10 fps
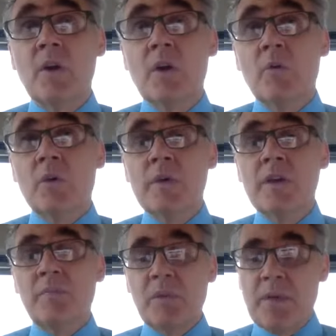When we
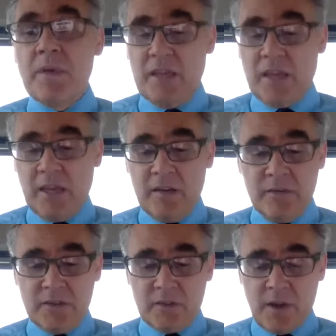implemented
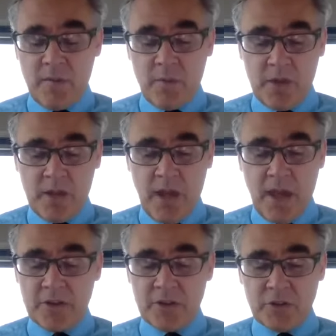Canvas, we
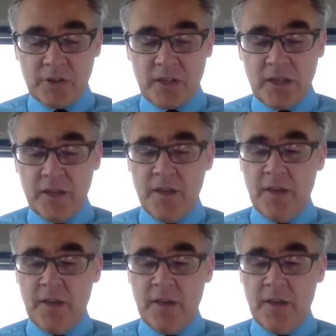actually,